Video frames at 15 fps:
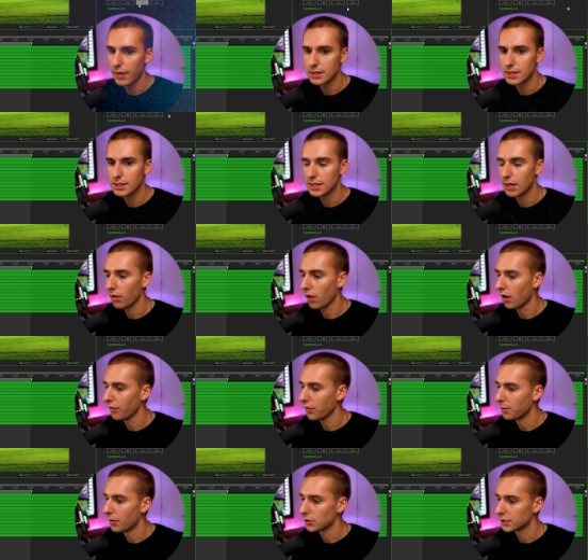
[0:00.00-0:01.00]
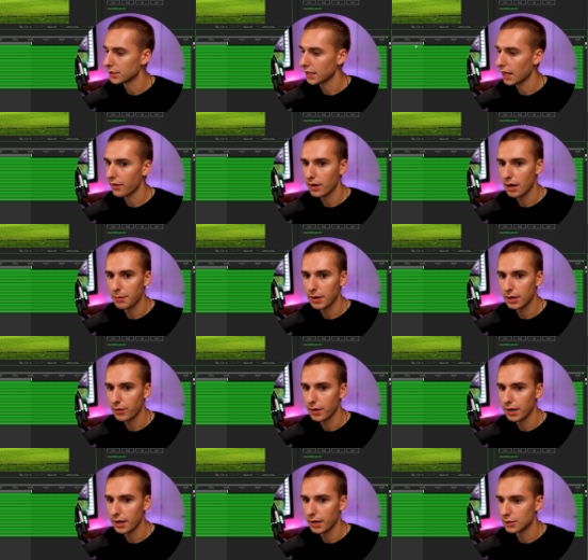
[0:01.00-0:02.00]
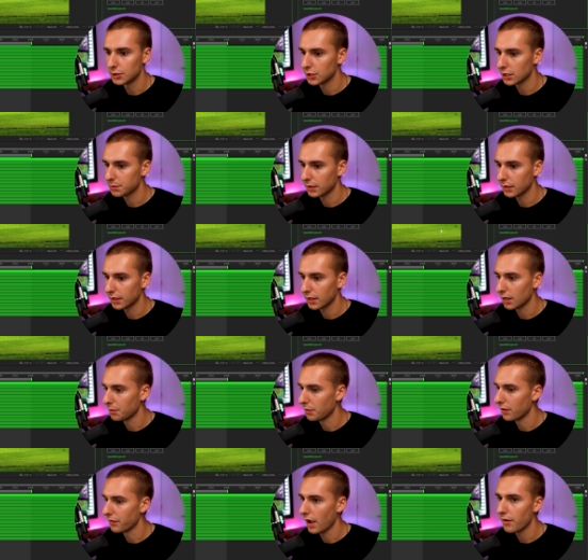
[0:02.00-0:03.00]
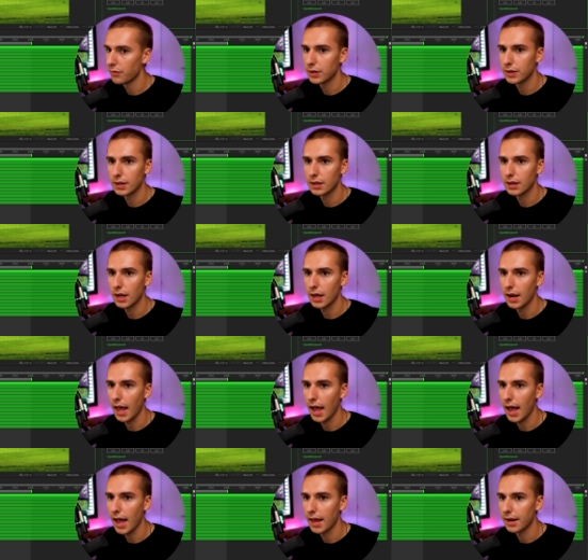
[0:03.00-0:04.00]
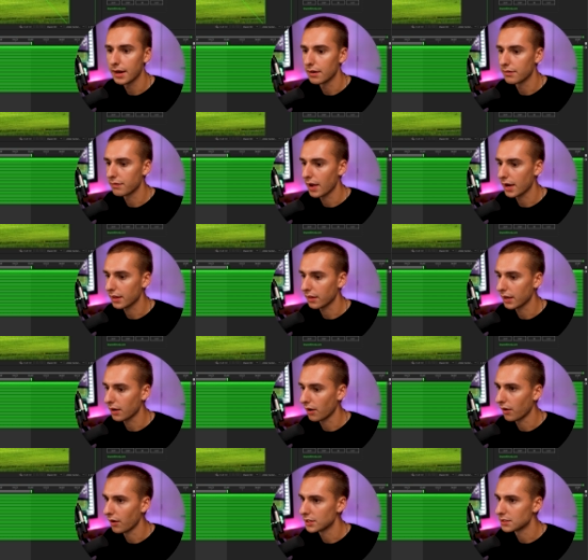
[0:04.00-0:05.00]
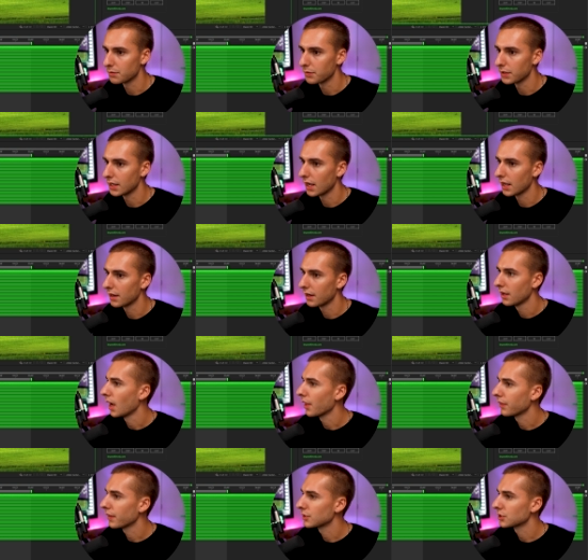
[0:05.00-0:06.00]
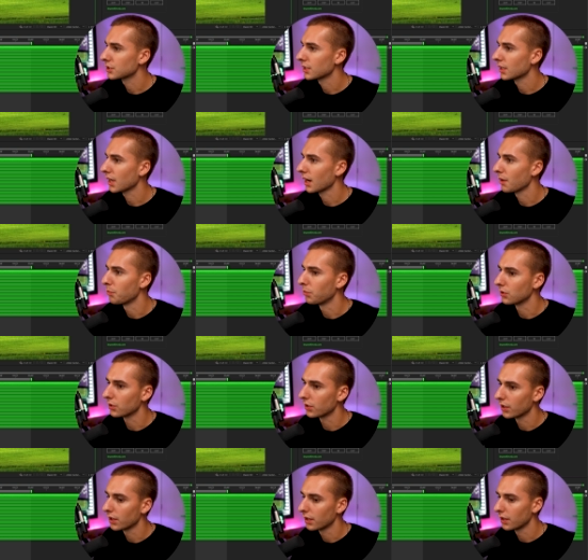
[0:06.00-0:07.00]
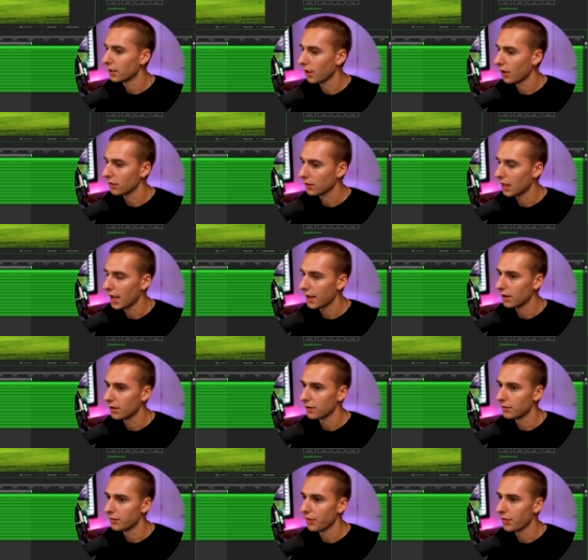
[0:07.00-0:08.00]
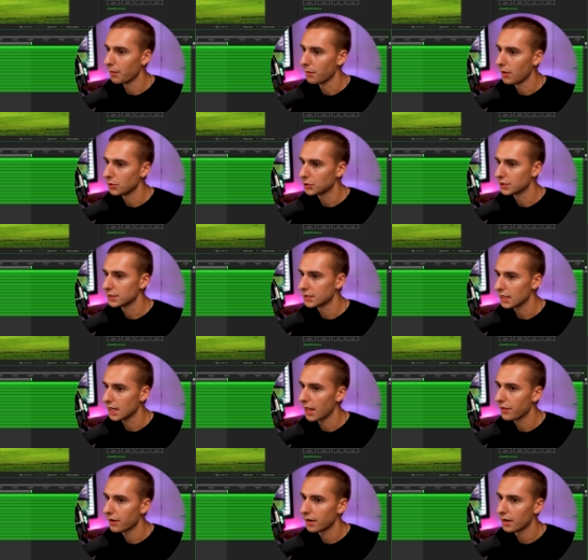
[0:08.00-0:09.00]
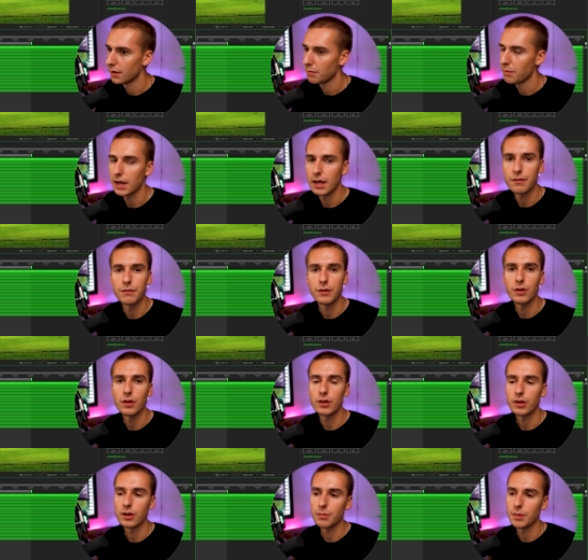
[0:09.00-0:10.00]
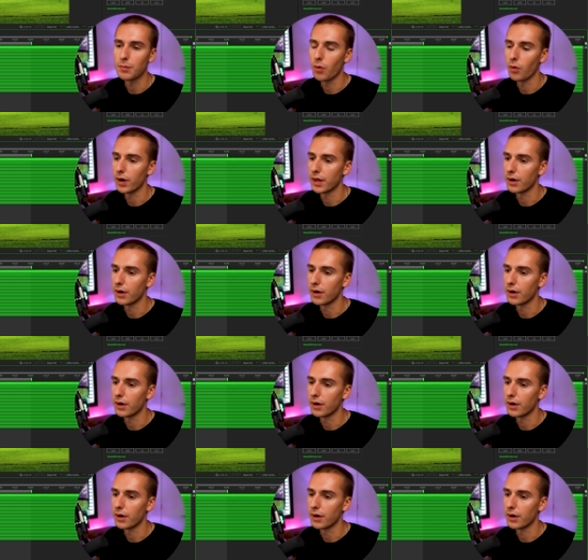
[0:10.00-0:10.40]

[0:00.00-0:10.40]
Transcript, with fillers: then to sell all the motion together, I'm gonna create an adjustment layer above everything and add an effect like RSMB beyond. I think that's just gonna kind of blur a lot of the motion together, make it feel a little bit more